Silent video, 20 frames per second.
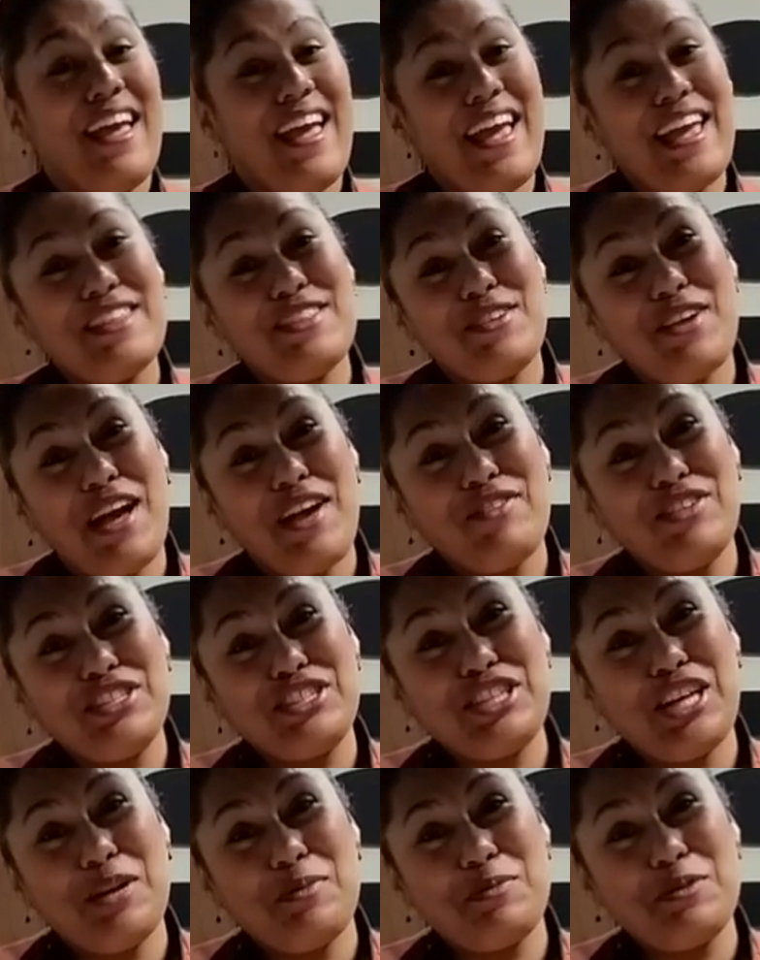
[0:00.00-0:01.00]
Hey there, Hy-Vee
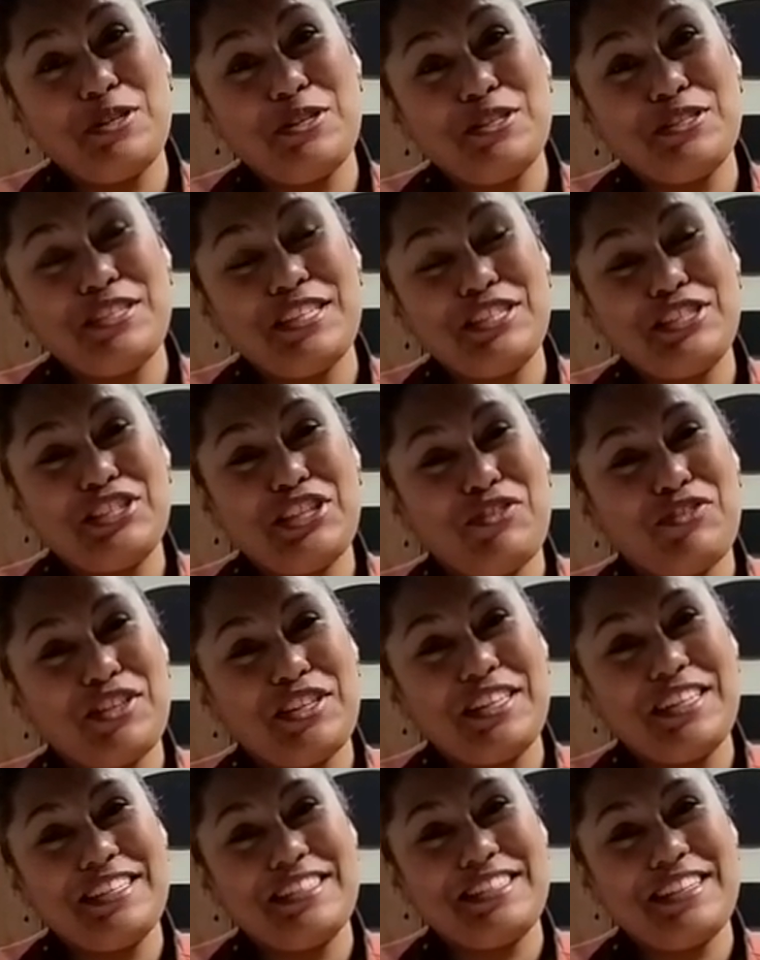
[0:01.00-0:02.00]
shoppers. It's Chef
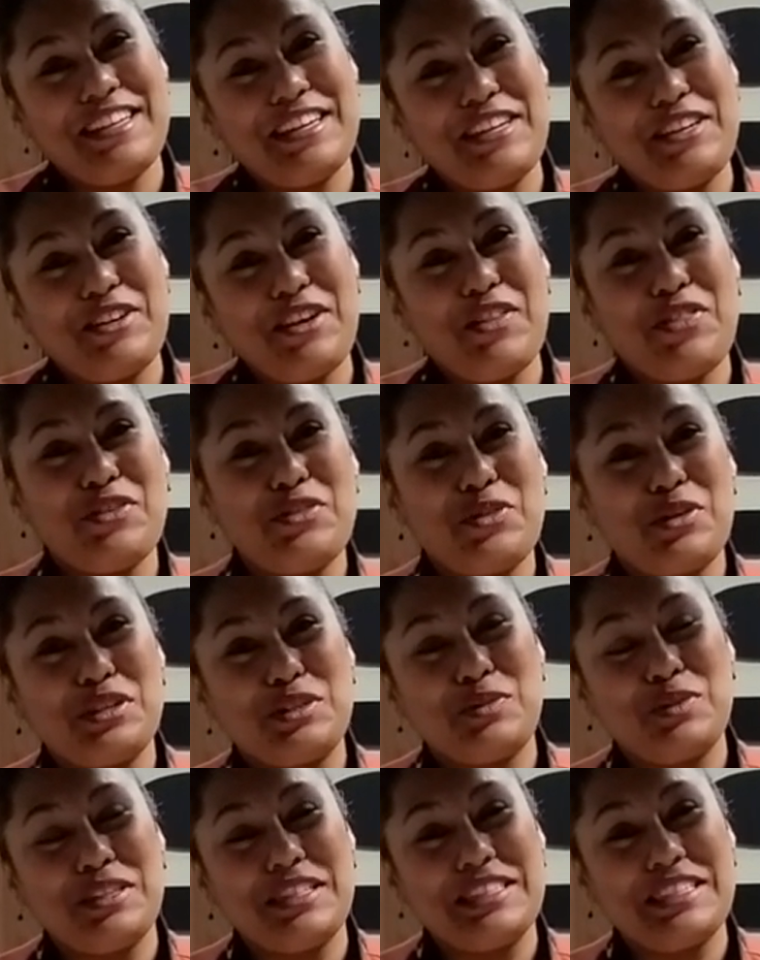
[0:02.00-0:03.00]
Meitzen here at the North
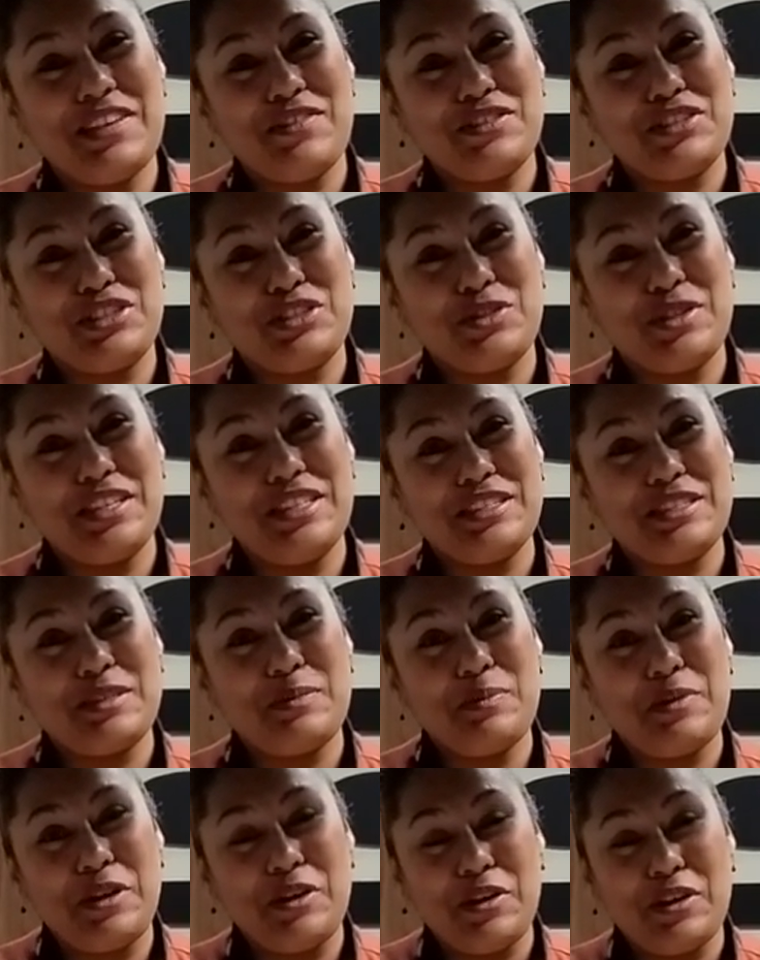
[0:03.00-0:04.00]
27th Street in
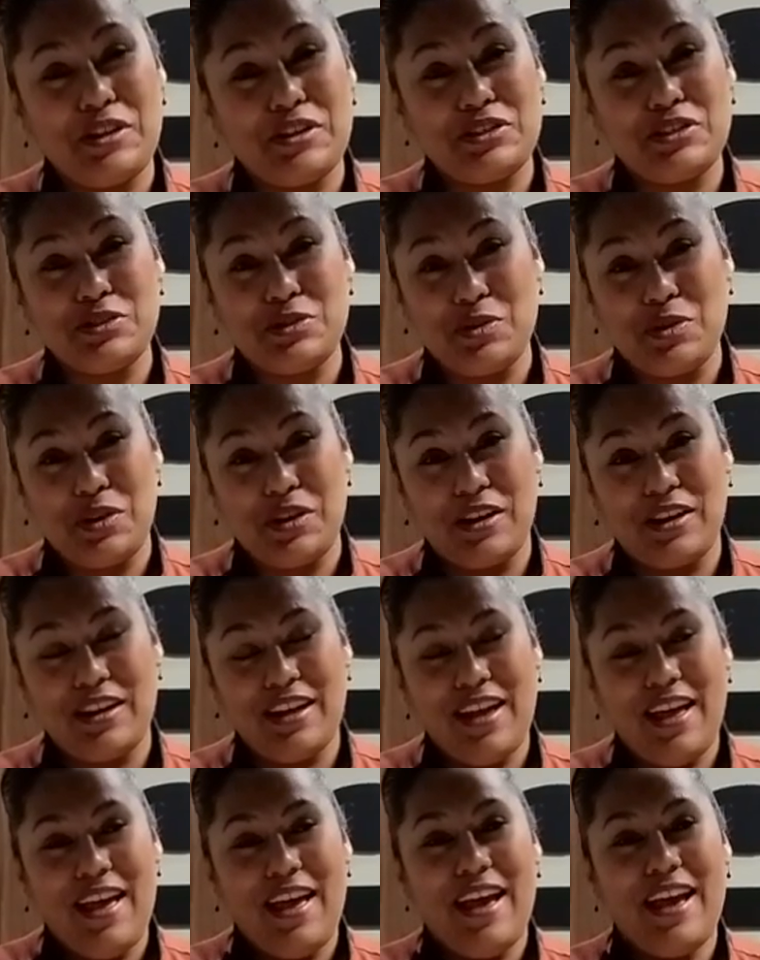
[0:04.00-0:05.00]
Superior store,
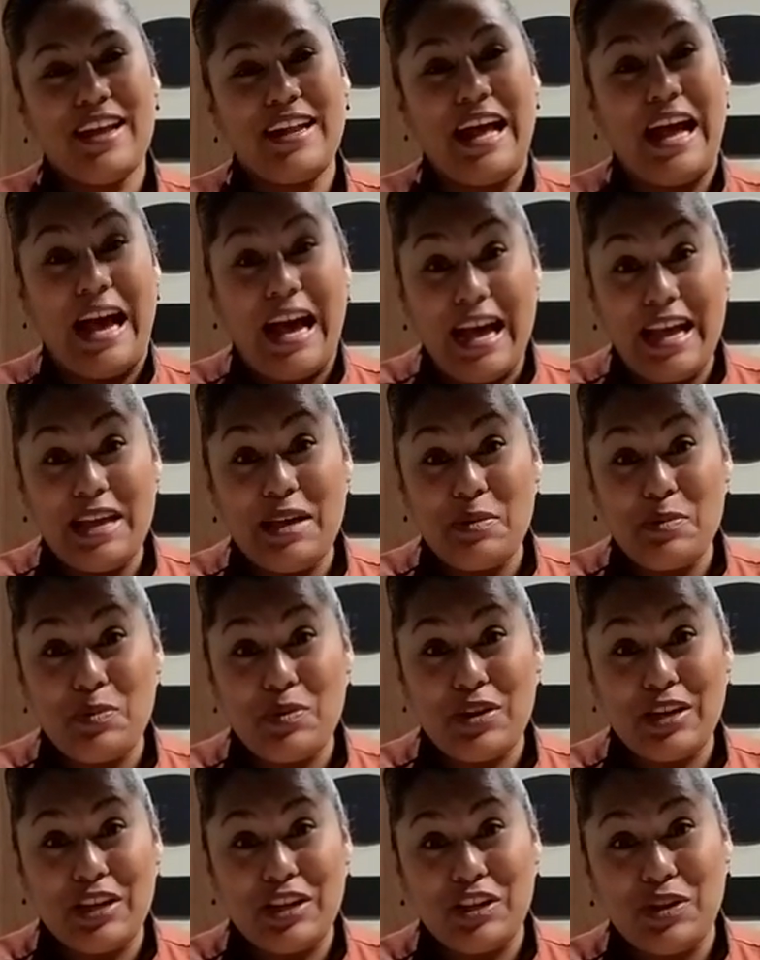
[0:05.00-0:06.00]
and I am
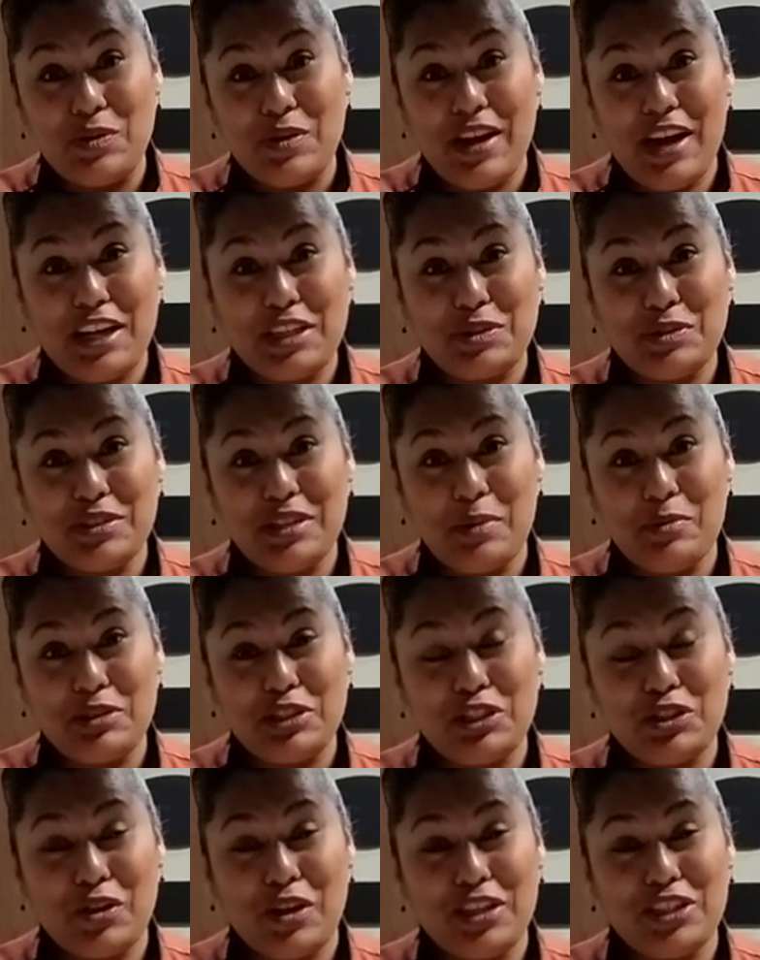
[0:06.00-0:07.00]
bringing you an actual
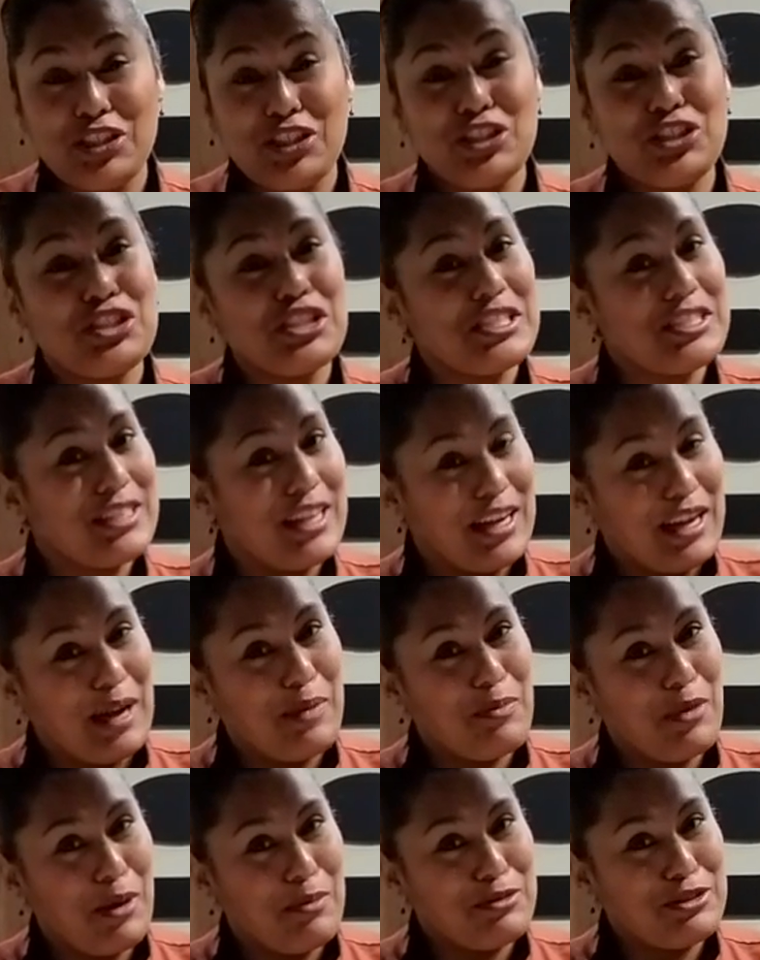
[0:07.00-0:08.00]
demonstration just like
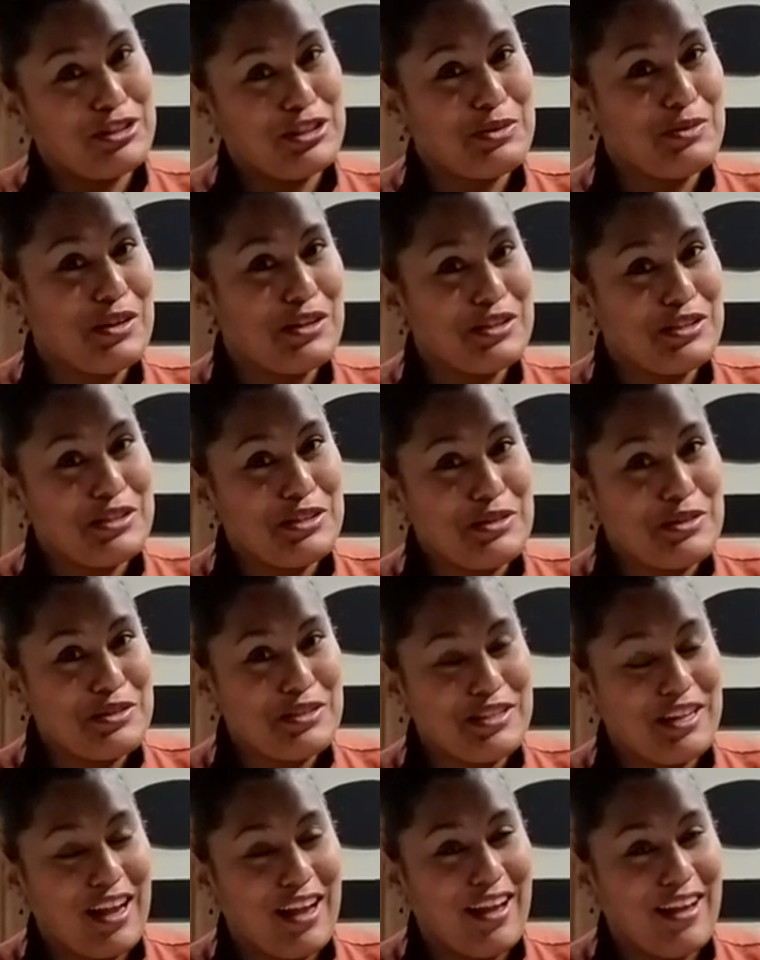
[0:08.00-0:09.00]
I promised you on
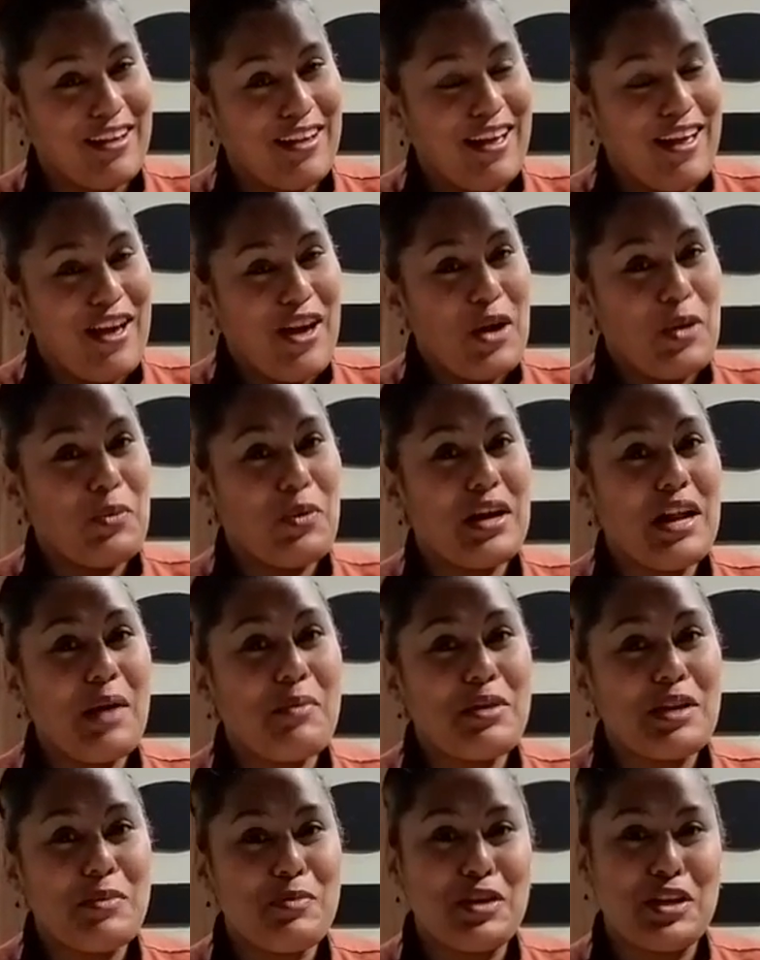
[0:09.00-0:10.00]
Tuesday. What
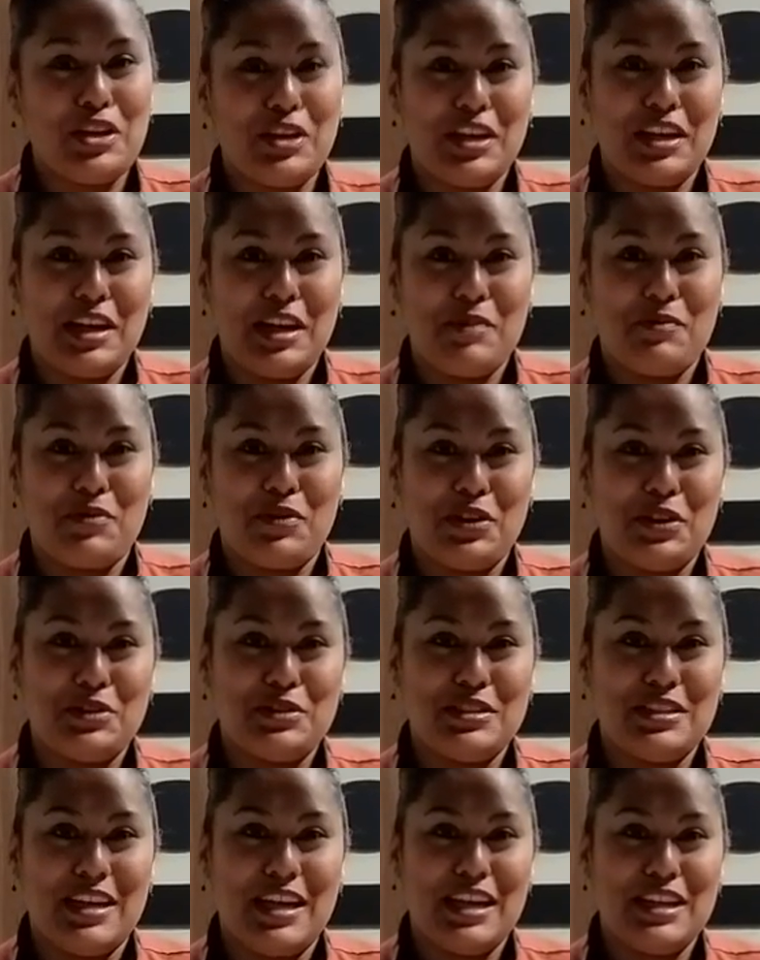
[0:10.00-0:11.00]
I'm going to be cooking up for you
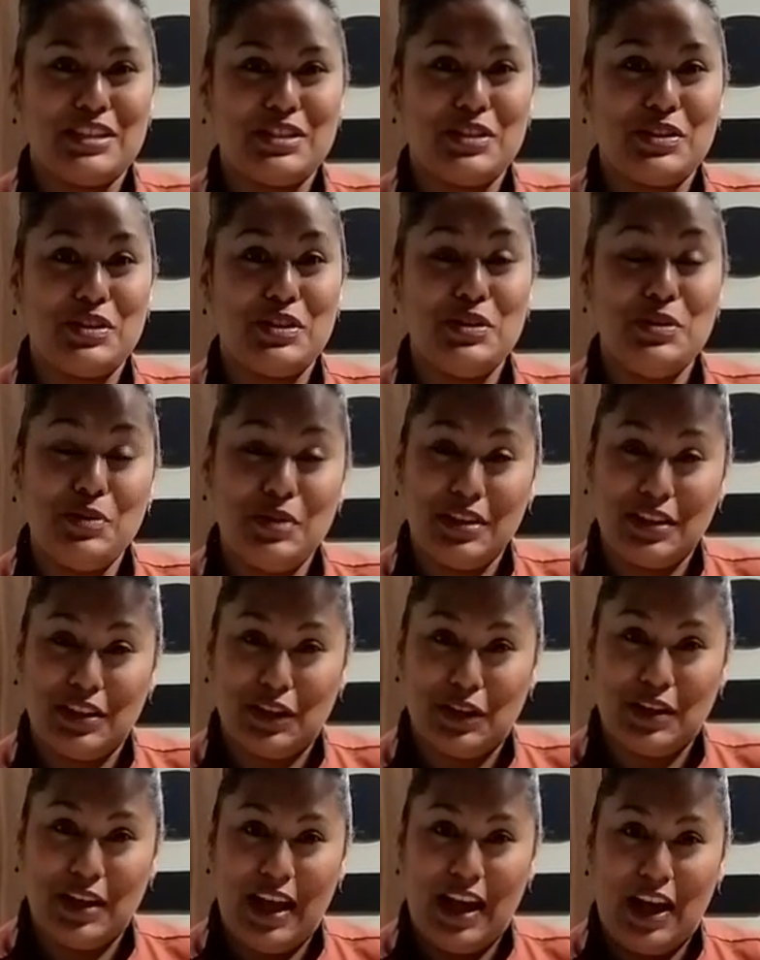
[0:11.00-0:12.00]
today so you can
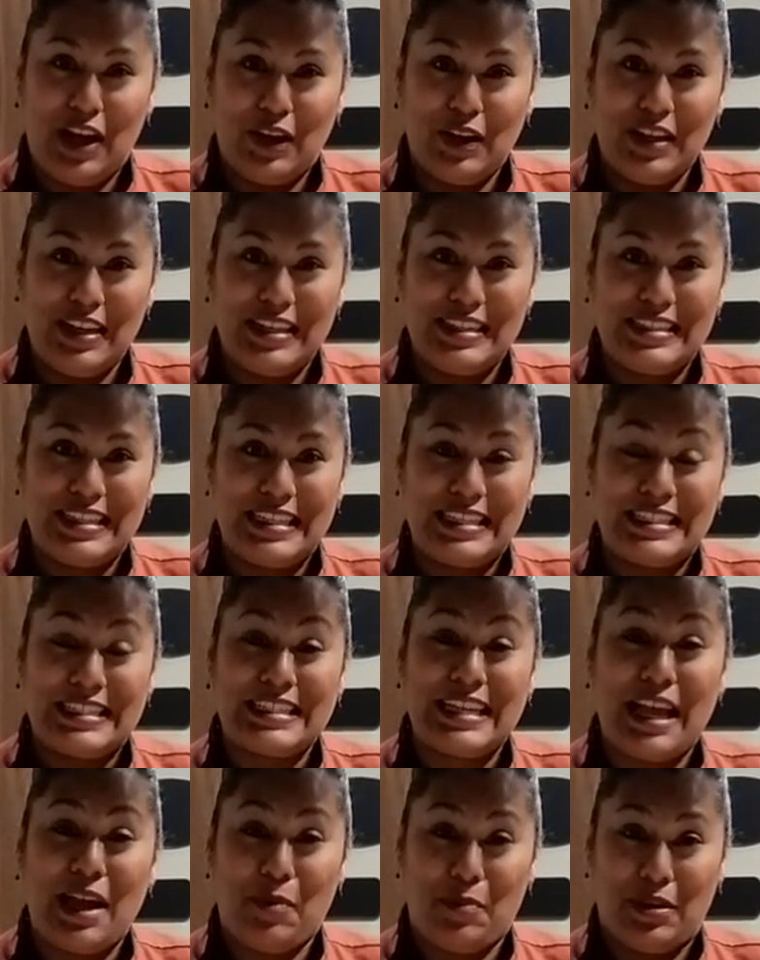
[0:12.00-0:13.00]
learn how is a
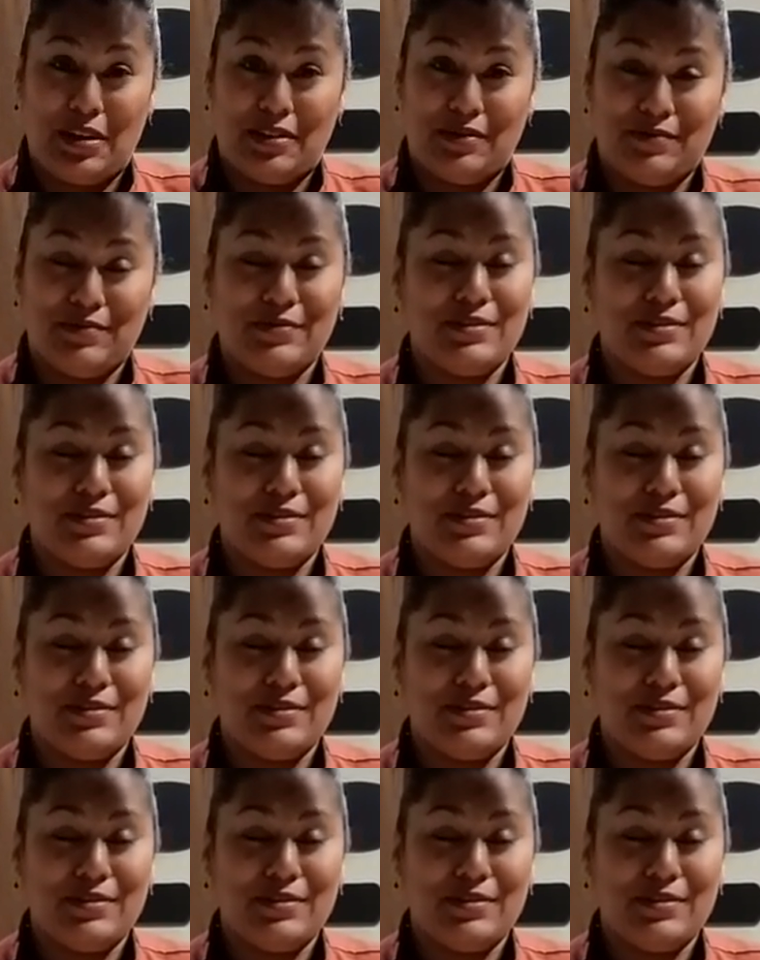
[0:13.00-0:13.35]
salmon.